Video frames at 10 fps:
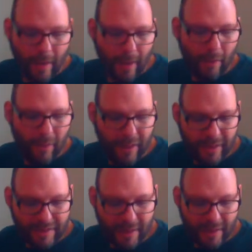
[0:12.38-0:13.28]
what
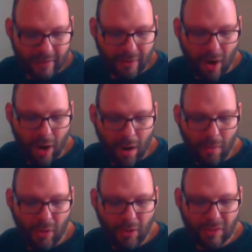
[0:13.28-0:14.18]
is it?
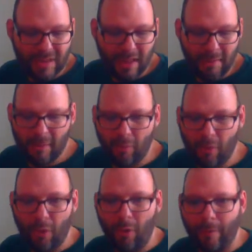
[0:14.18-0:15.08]
Caramel cinnamon
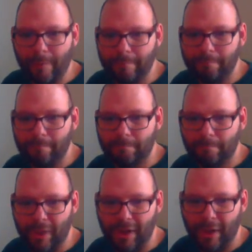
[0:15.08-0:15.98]
roll.
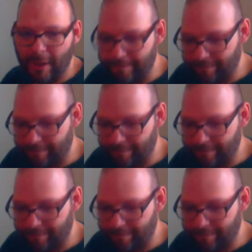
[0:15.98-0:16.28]
Pretty good.